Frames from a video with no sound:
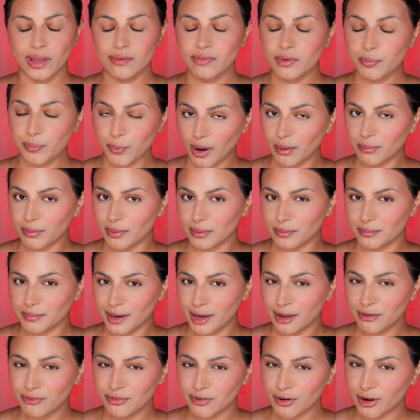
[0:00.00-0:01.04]
a problem.
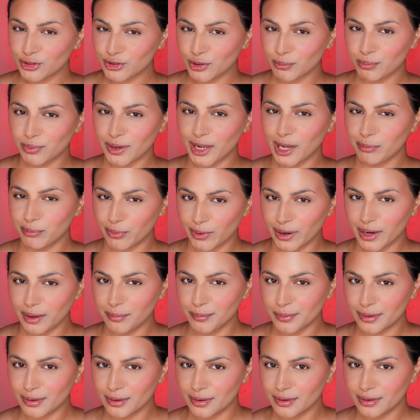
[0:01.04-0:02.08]
I forgot to apply
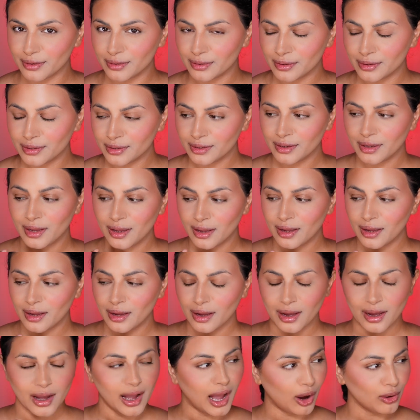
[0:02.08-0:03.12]
primer.
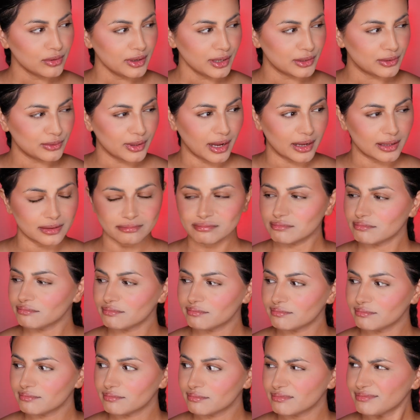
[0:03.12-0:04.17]
How did I do that?
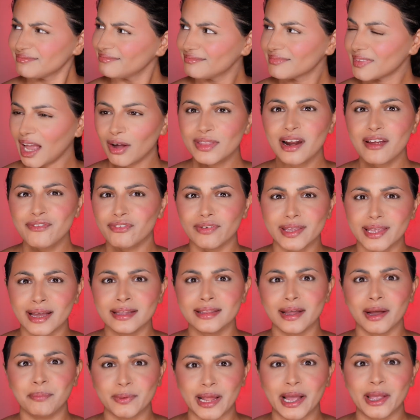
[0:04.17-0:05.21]
How did I
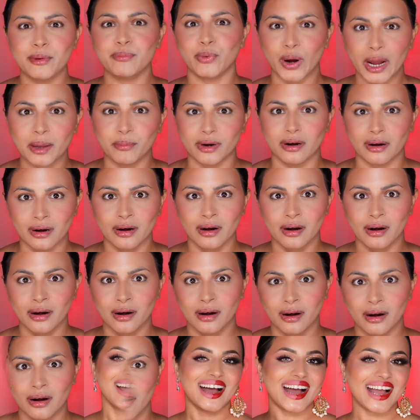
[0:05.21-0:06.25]
forget applying primer?
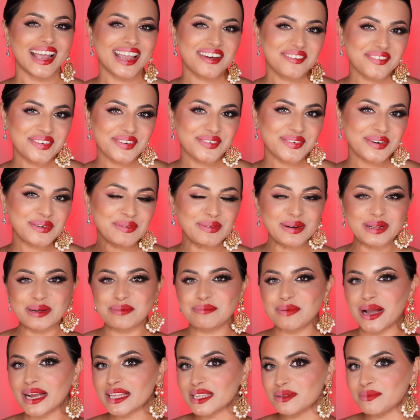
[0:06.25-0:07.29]
Hi everyone,
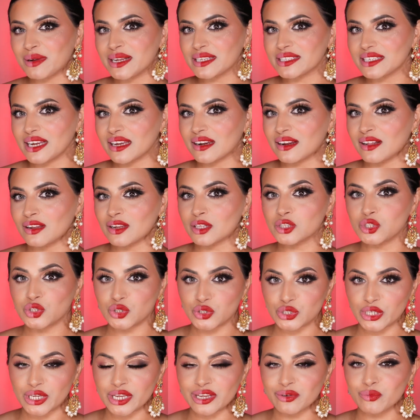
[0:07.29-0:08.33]
welcome back to my channel.
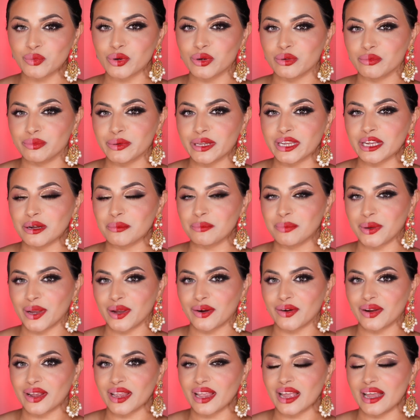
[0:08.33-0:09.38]
Today we will be
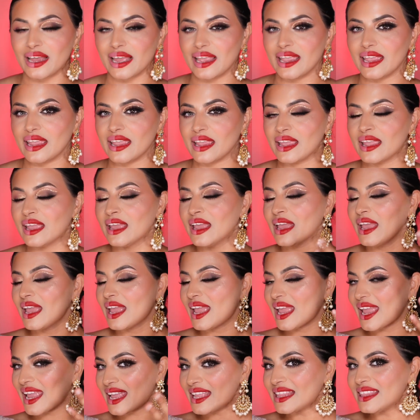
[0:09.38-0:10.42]
comparing a
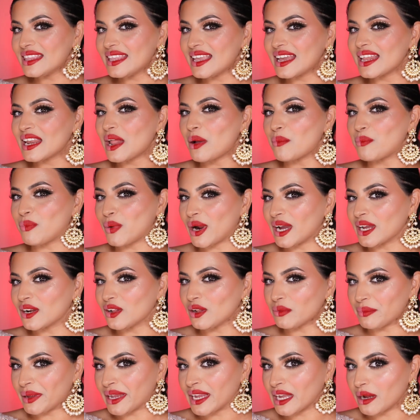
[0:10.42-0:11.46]
Indian
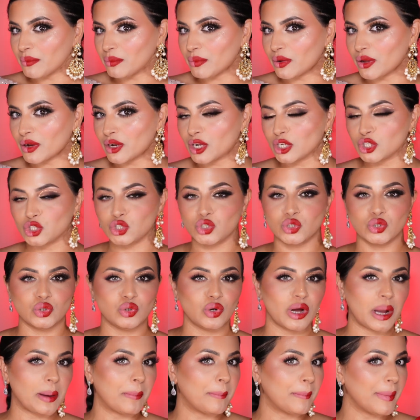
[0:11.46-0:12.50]
bridal makeup look to
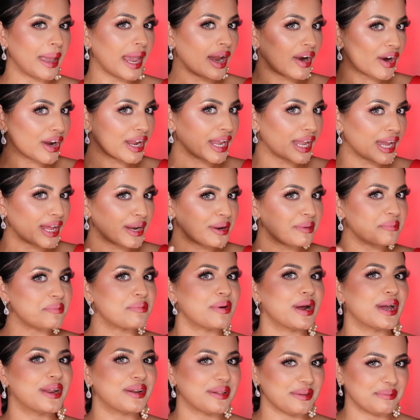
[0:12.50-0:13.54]
American
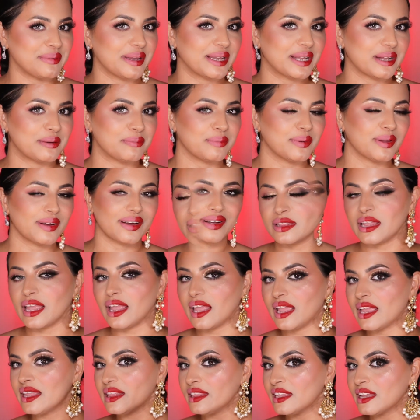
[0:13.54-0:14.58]
bridal makeup look.
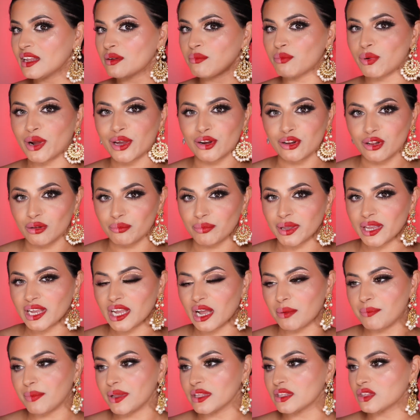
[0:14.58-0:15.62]
The Indian bridal
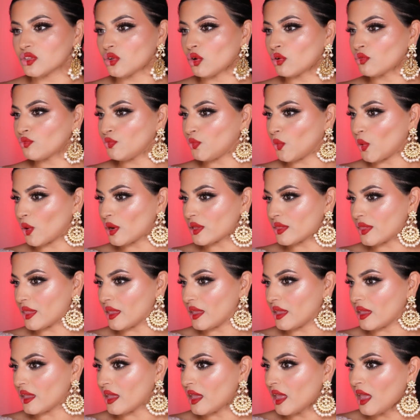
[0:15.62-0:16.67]
makeup is known for
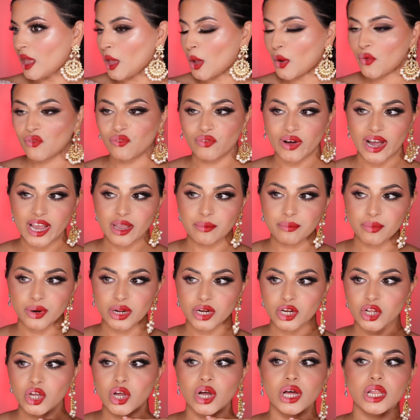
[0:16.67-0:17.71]
the
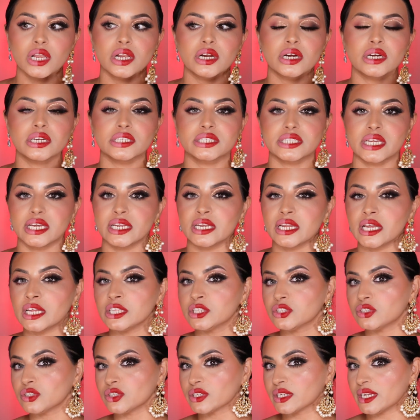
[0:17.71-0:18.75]
vibrant colors and
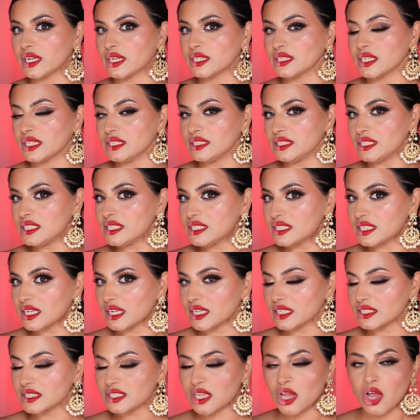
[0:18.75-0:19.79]
intricate
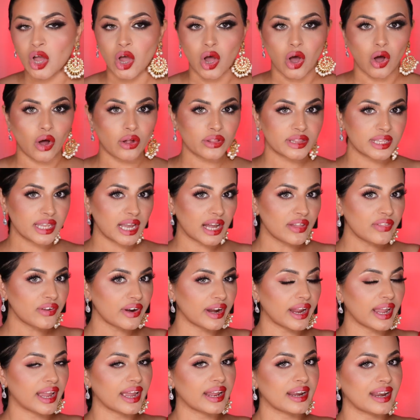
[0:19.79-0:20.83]
details. On the
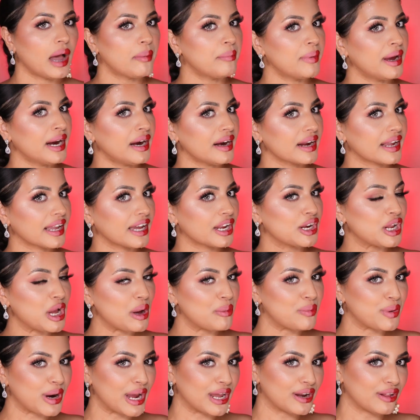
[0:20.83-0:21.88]
other hand, American
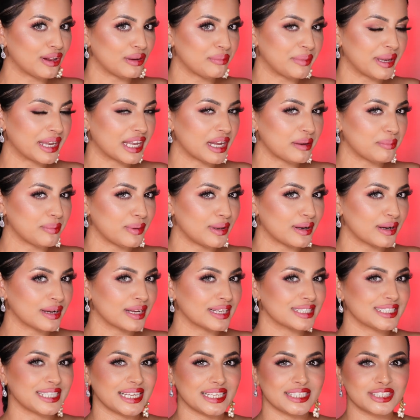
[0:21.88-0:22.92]
bridal makeup look
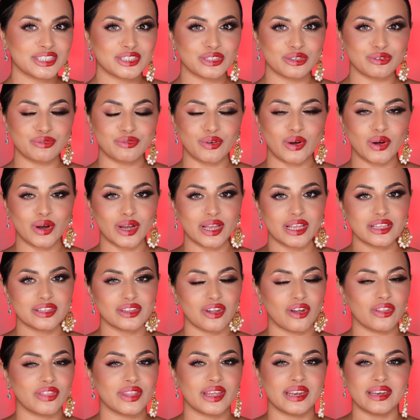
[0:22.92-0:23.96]
tends to focus
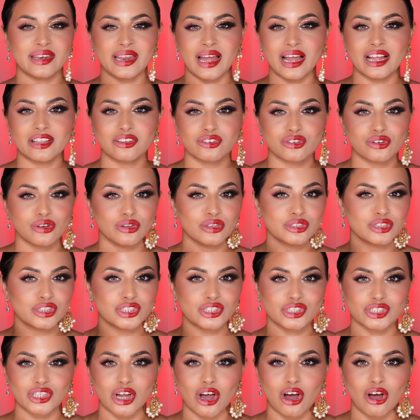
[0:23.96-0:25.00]
on the natural,
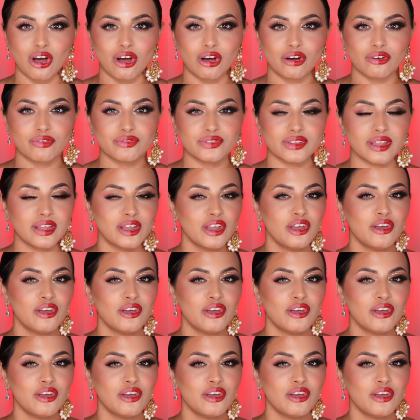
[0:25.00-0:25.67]
soft,